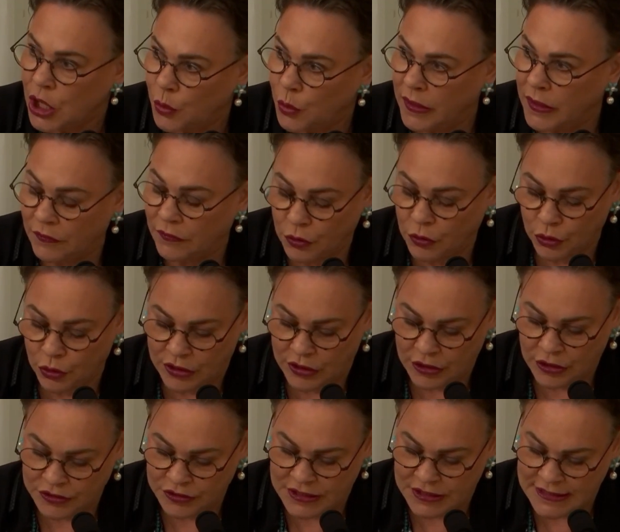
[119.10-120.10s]
we have heard
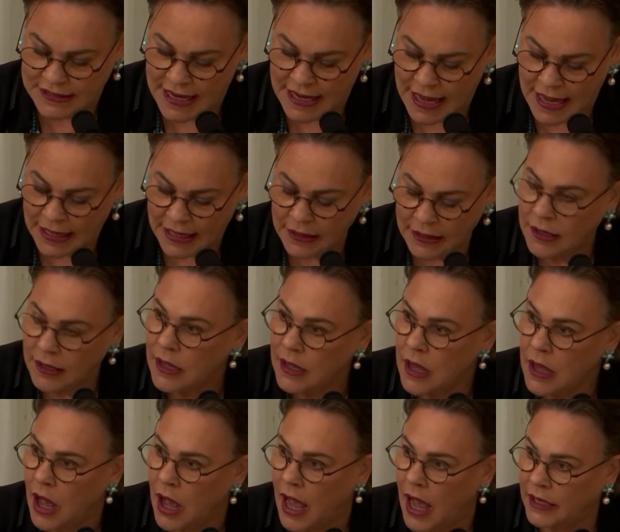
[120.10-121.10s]
here today.
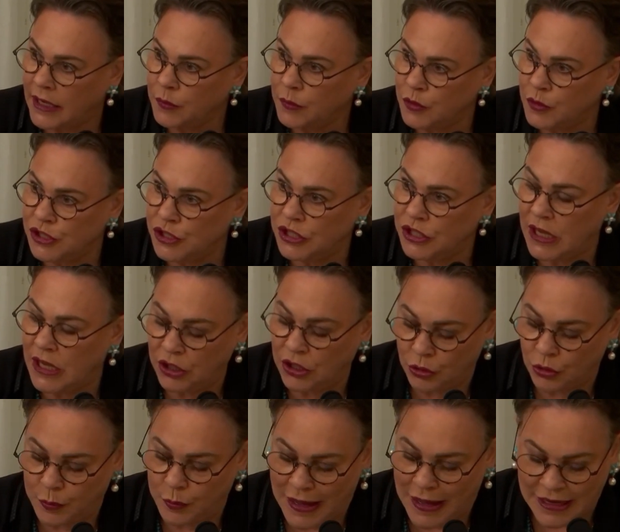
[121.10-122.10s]
I appreciate
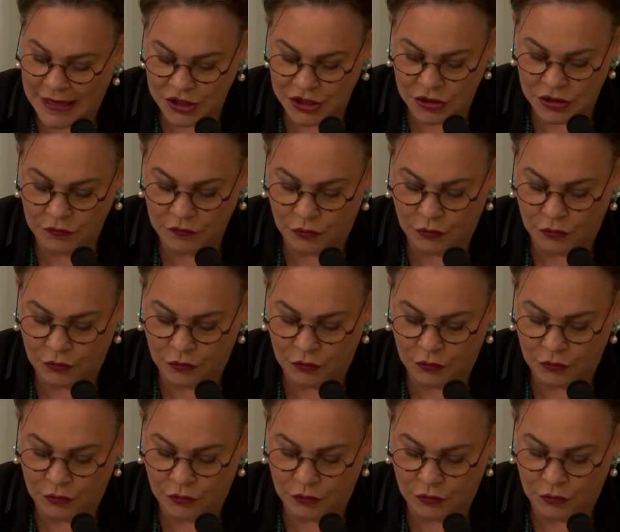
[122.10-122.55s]
your passion